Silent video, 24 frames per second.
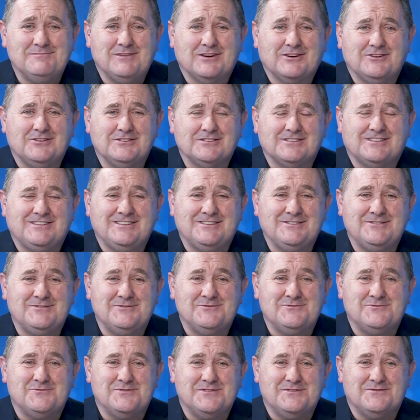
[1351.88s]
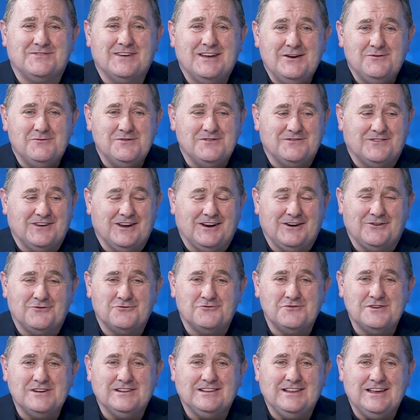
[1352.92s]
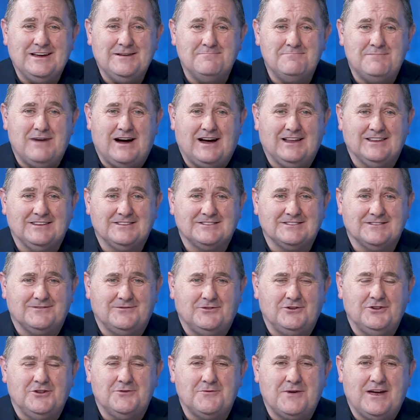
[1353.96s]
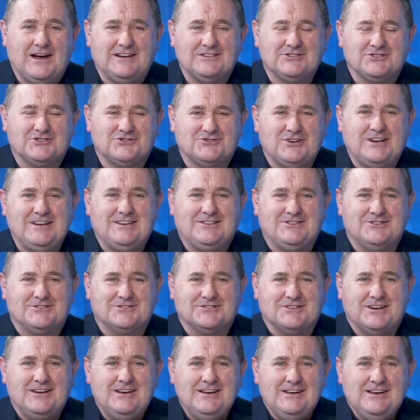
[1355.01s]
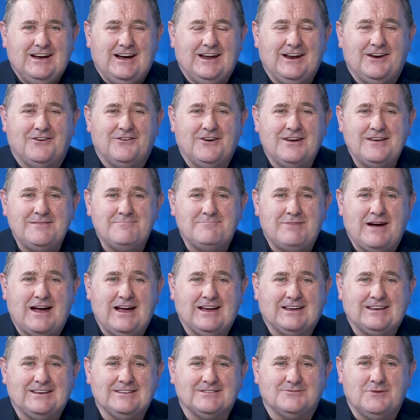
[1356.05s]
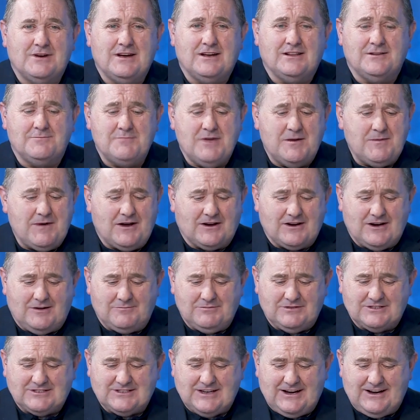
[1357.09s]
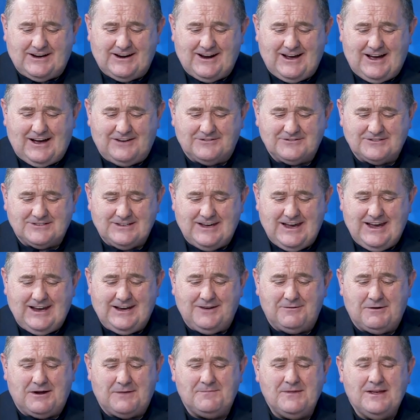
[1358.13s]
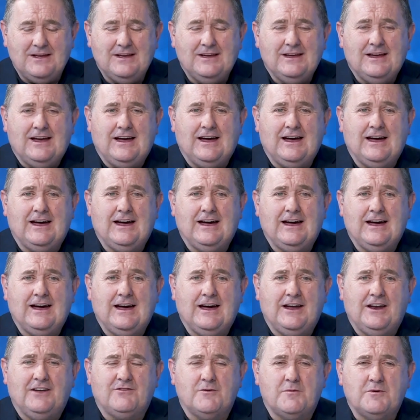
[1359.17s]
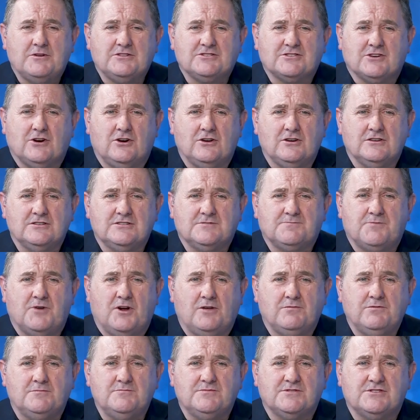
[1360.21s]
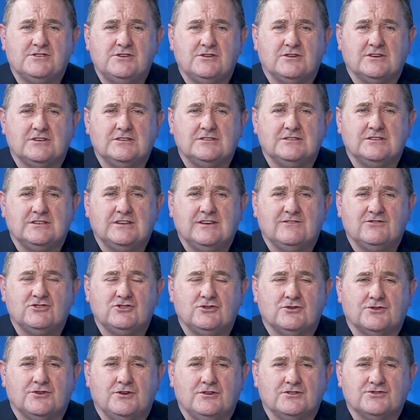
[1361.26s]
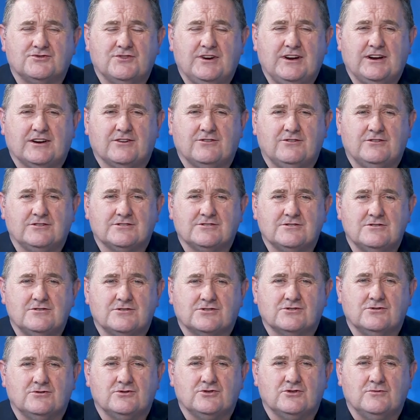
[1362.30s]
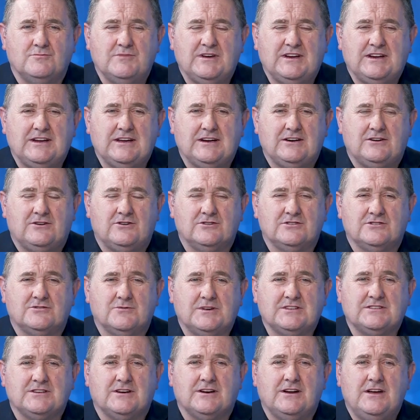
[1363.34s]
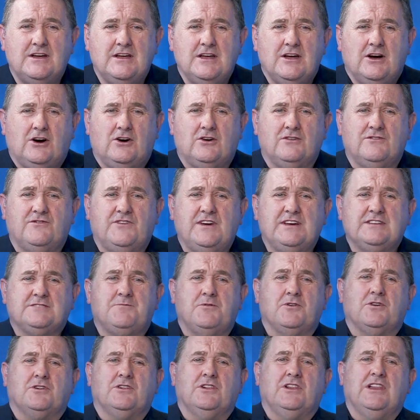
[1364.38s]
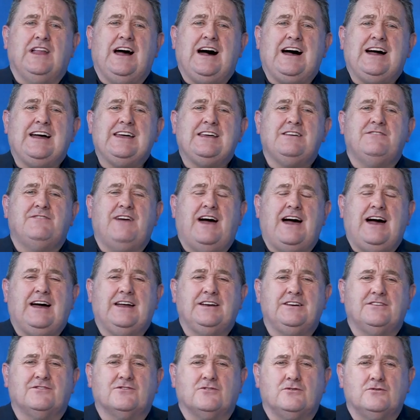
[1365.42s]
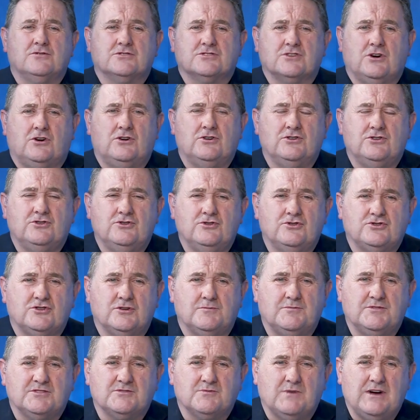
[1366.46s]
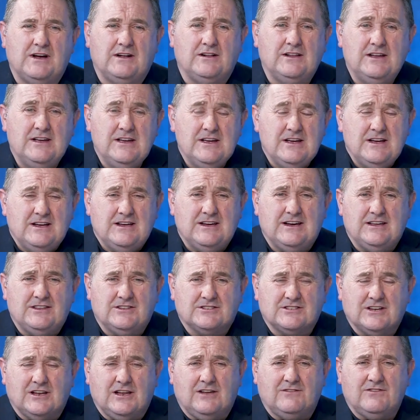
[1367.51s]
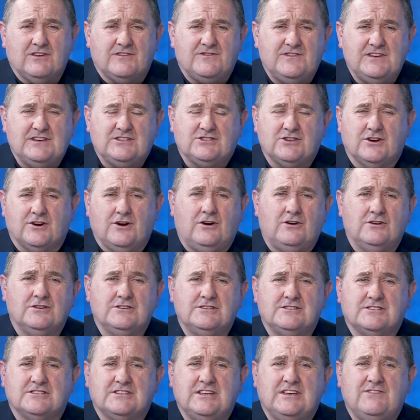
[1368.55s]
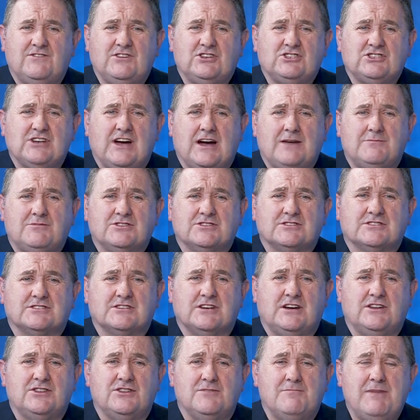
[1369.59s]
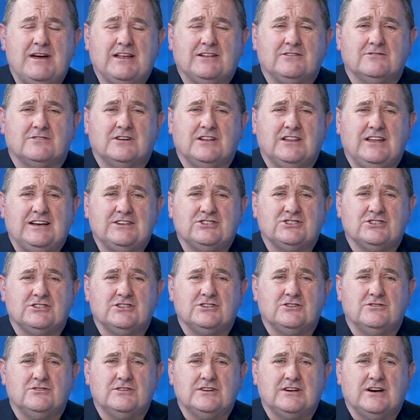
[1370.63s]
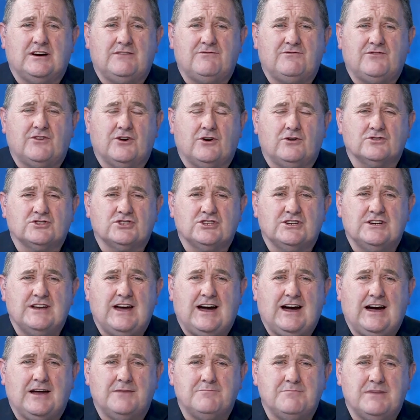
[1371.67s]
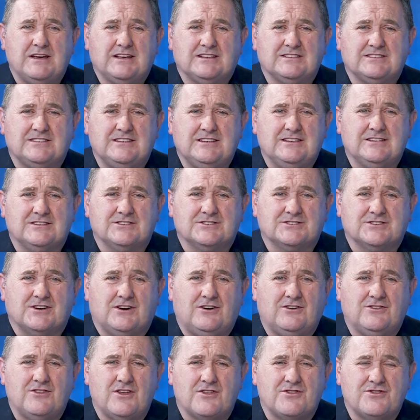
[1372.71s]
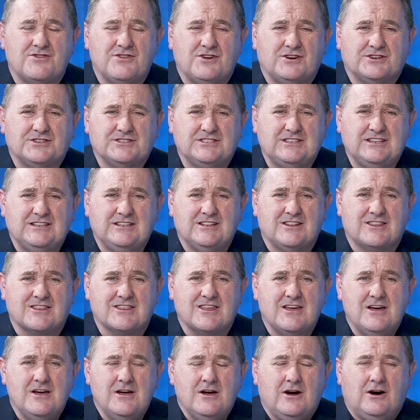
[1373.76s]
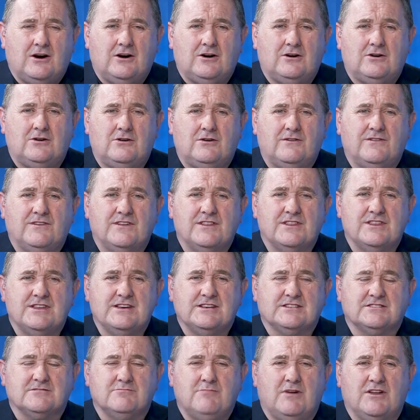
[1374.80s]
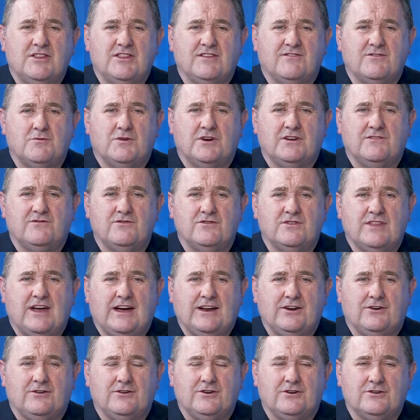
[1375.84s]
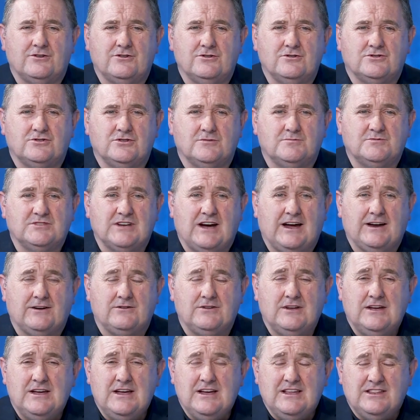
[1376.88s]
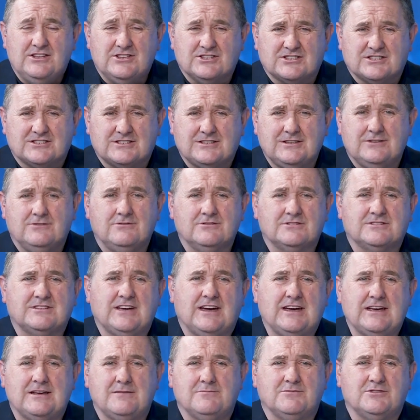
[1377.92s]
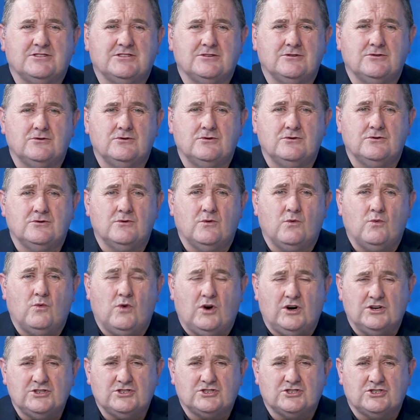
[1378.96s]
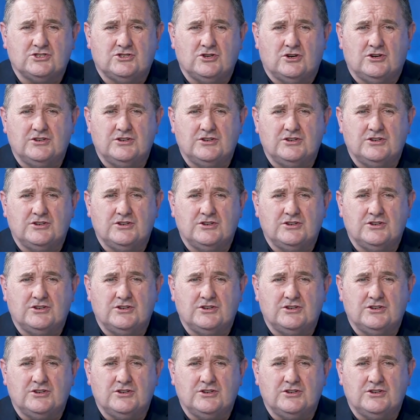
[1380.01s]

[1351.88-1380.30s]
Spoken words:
because we've got a real imbalance. If only we had strikers and a right back as well, and maybe a couple of centre halves. Anyway, enough about Scotland's problems. You can give us your thoughts right across our social media, on Twitter, on Facebook Live, and of course on YouTube as well. There's a lovely feature on Stevie Chalmers, the medal collection going up for auction at McTears on the 13th of this month, if you want to view that on our YouTube channel. There's still time to watch